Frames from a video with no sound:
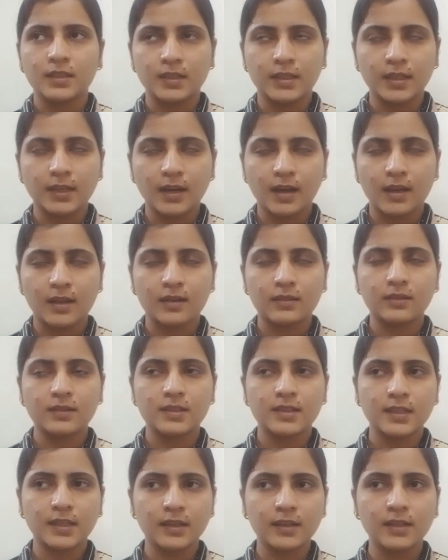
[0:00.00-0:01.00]
They are the
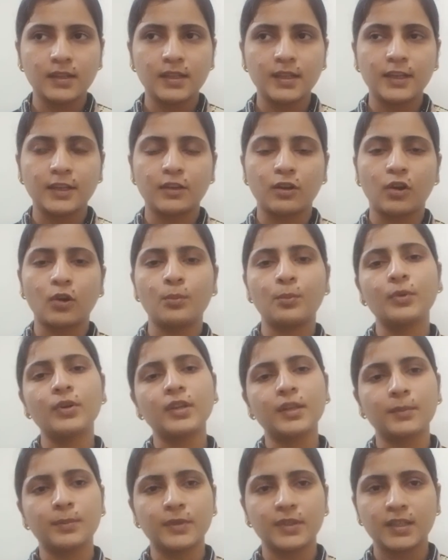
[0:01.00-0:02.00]
single layer of
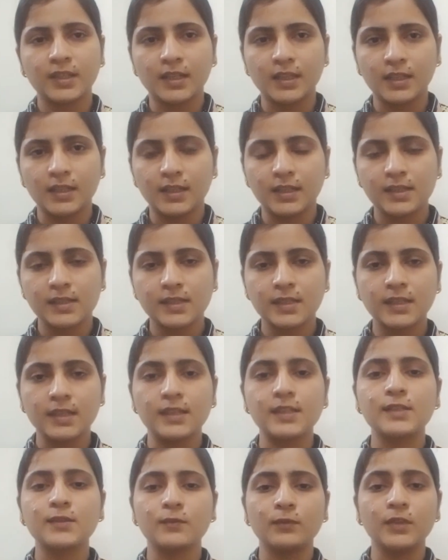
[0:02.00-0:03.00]
epithelial
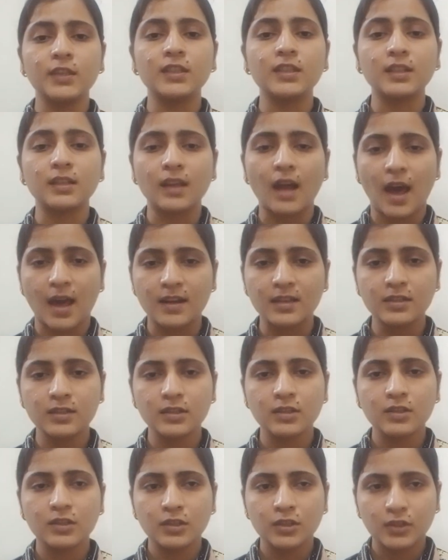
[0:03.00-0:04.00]
cells with a large
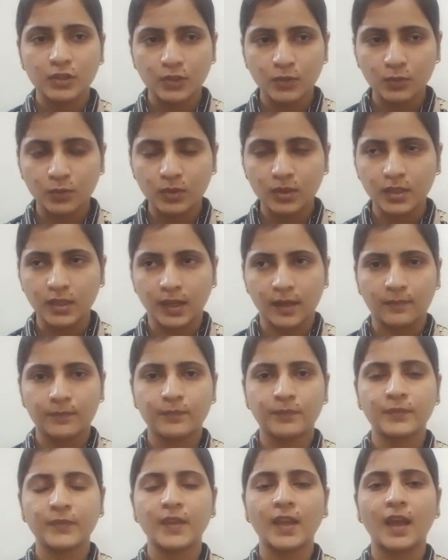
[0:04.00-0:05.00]
nuclei,
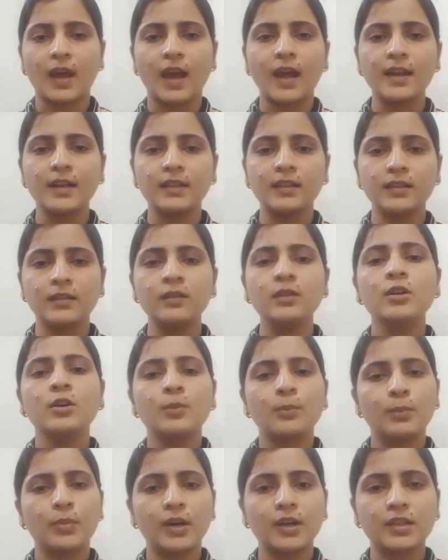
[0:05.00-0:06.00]
and the
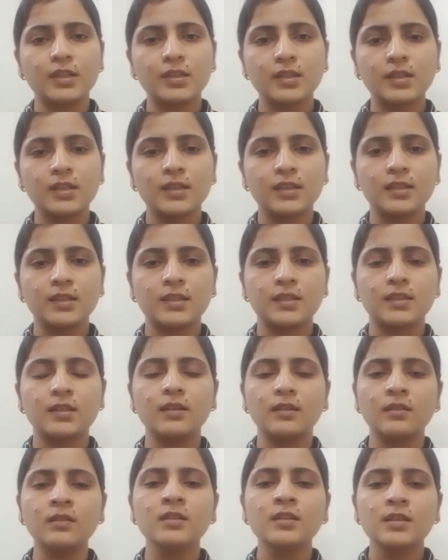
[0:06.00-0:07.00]
function is
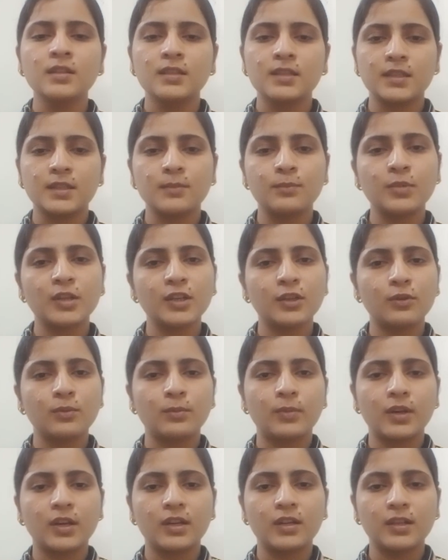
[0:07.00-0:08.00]
the simple
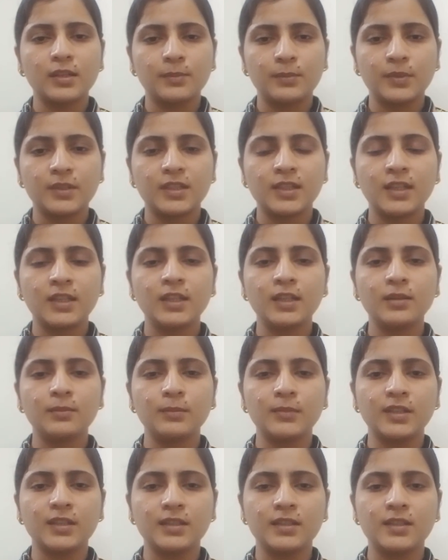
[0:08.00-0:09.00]
cuboidal epithelium
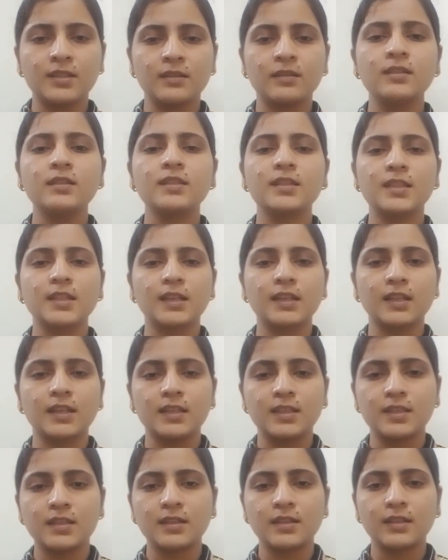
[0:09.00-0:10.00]
is a
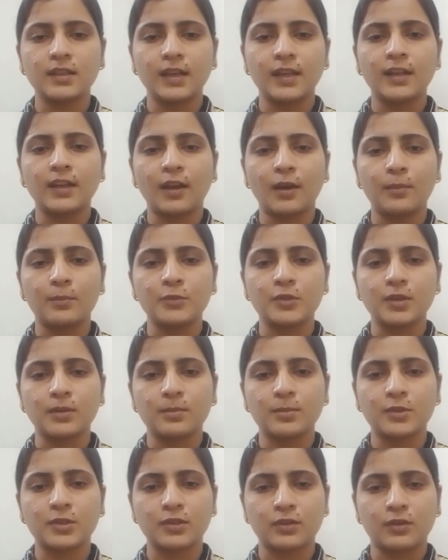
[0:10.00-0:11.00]
secretion and
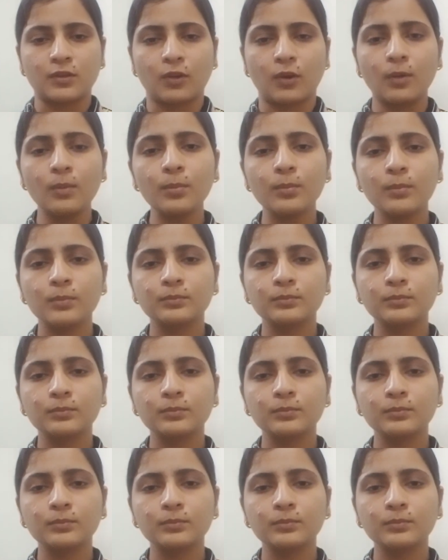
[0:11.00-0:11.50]
absorption of